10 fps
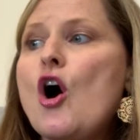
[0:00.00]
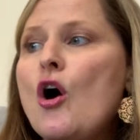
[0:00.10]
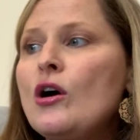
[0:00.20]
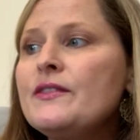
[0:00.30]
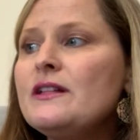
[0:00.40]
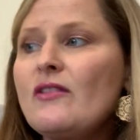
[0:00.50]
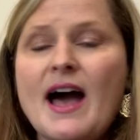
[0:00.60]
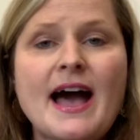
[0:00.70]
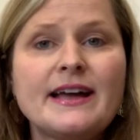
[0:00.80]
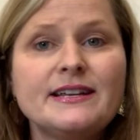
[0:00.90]
on the
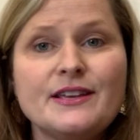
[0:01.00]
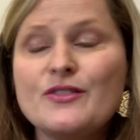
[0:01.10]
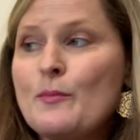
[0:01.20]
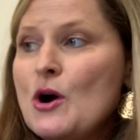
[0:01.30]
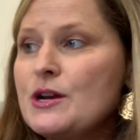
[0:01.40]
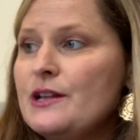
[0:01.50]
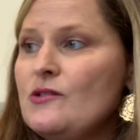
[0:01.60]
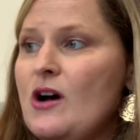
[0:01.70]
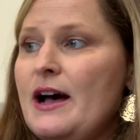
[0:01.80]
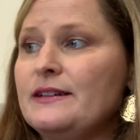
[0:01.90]
line in the parking
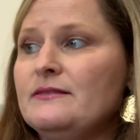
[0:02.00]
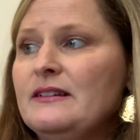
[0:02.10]
lot.